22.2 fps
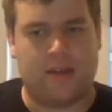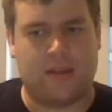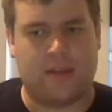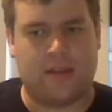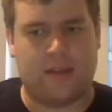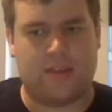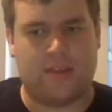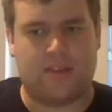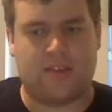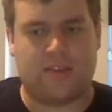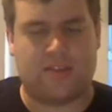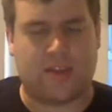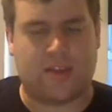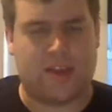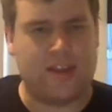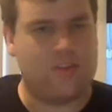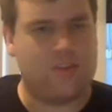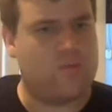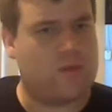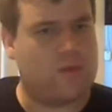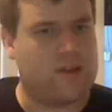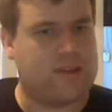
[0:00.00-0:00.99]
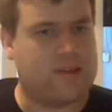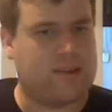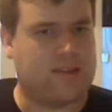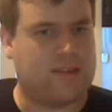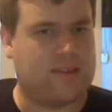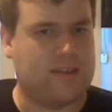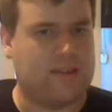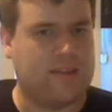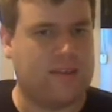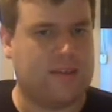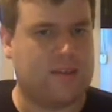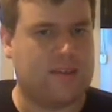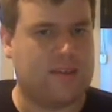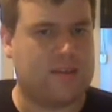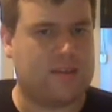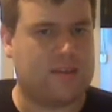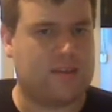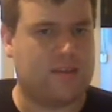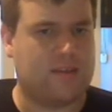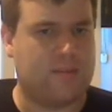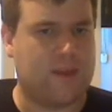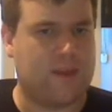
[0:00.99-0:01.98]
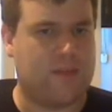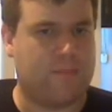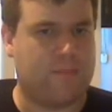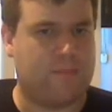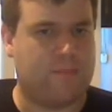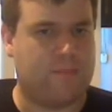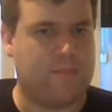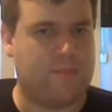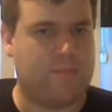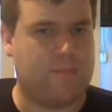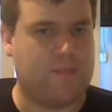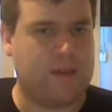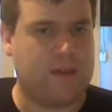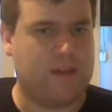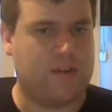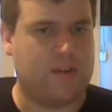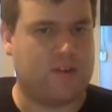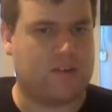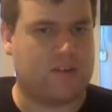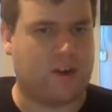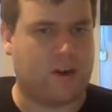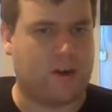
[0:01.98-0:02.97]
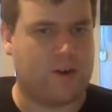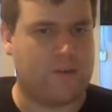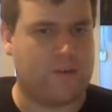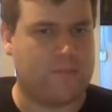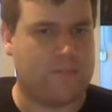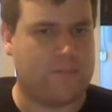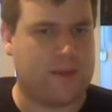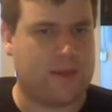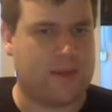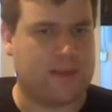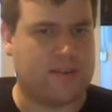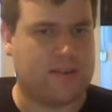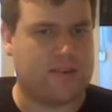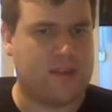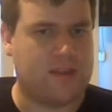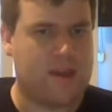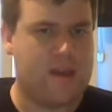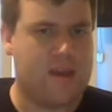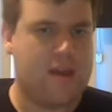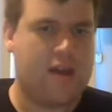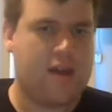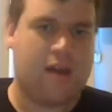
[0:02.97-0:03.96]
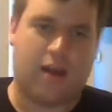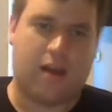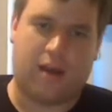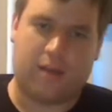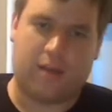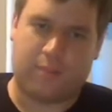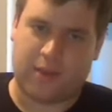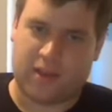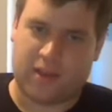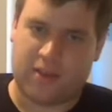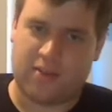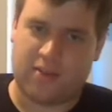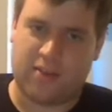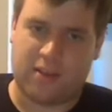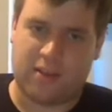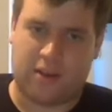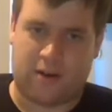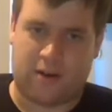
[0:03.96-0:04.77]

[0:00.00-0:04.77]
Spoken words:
Size-wise, I think it's going to be a bigger tarp maze because they